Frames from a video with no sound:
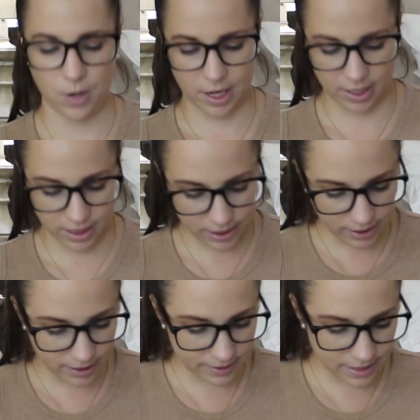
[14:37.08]
one
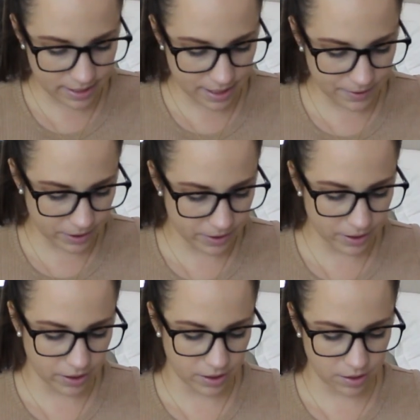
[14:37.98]
is another
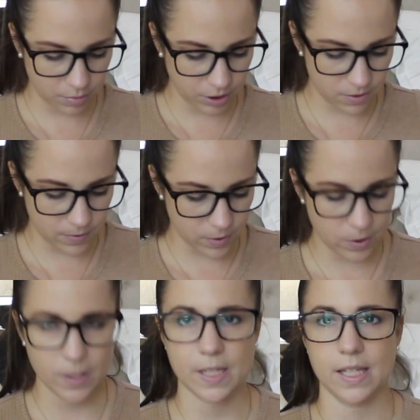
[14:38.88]
The Good and the
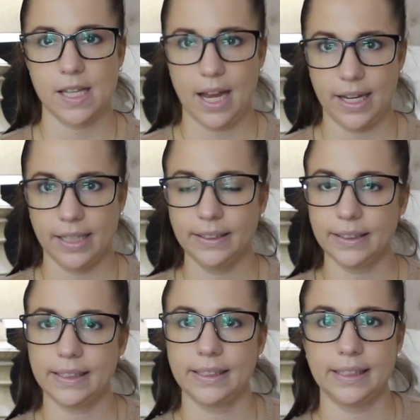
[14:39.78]
Beautiful
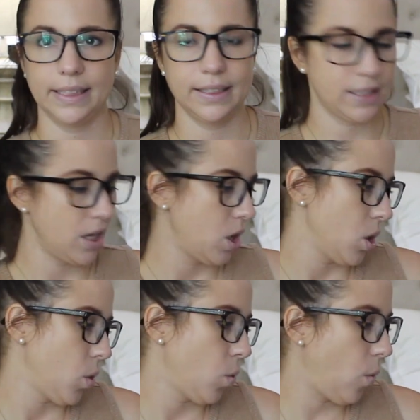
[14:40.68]
Science. This is
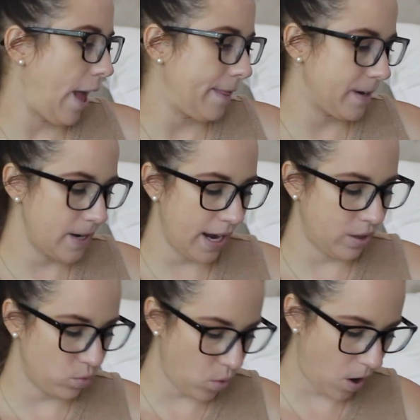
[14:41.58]
weather
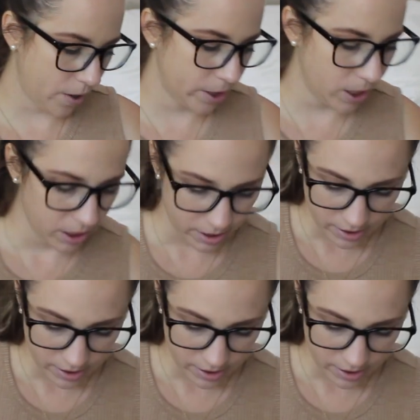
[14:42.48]
and water.